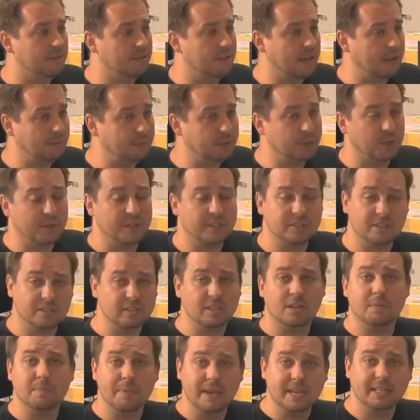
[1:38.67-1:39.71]
I'm sure this is
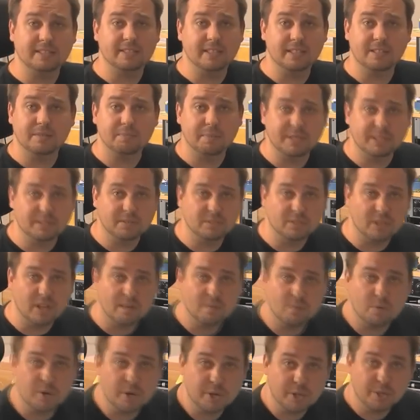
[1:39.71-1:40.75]
an amazing piece of
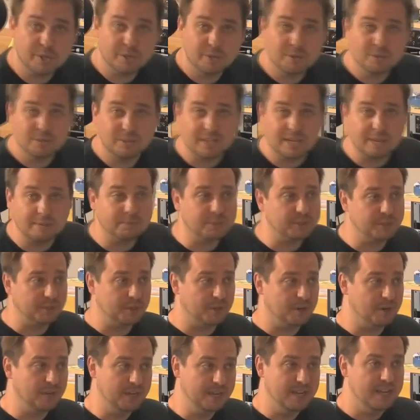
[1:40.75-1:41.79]
software to use, and I'm
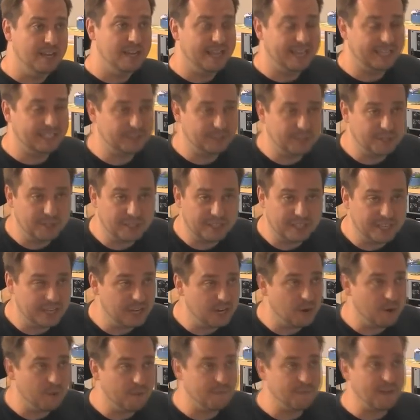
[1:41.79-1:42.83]
sure it took
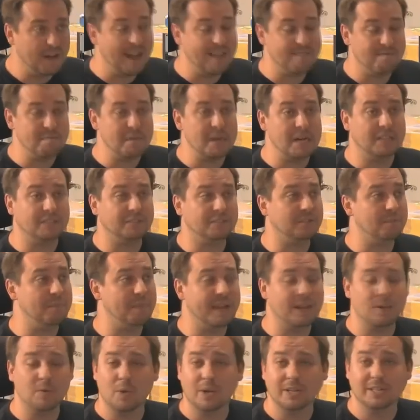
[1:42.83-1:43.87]
5 months to
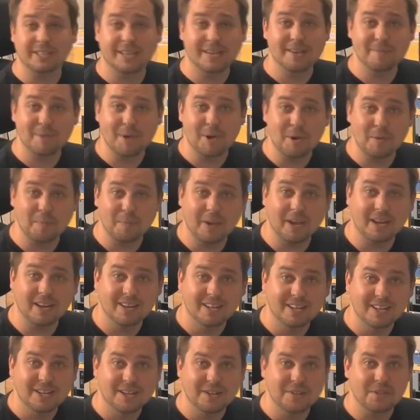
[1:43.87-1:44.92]
make one demo. But
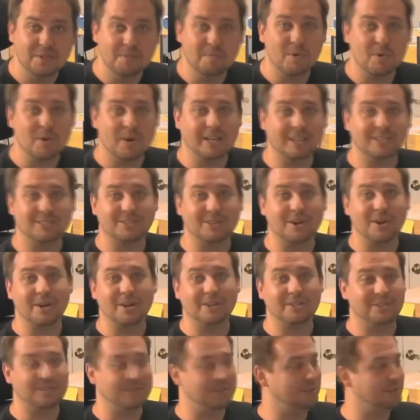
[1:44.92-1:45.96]
the more I
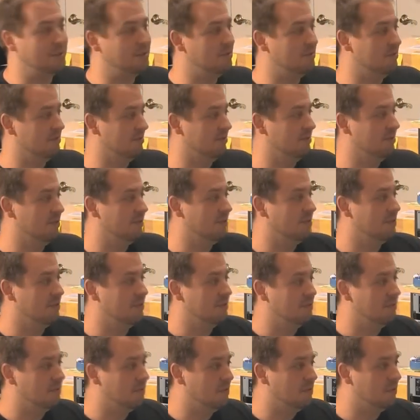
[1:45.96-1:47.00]
started to
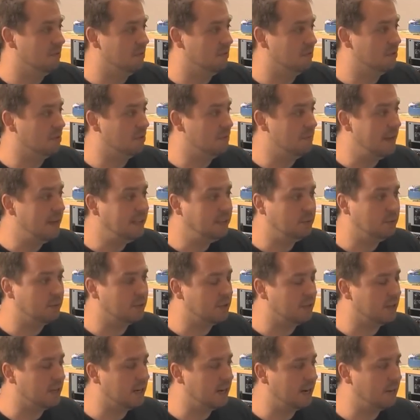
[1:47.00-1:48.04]
mess
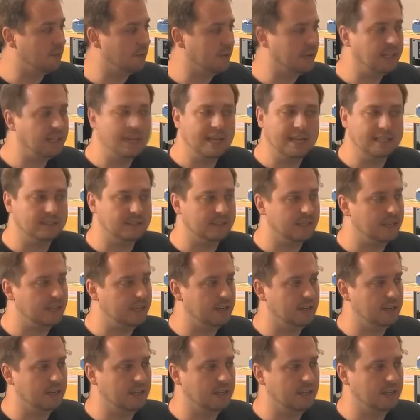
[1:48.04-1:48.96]
with it, I realized that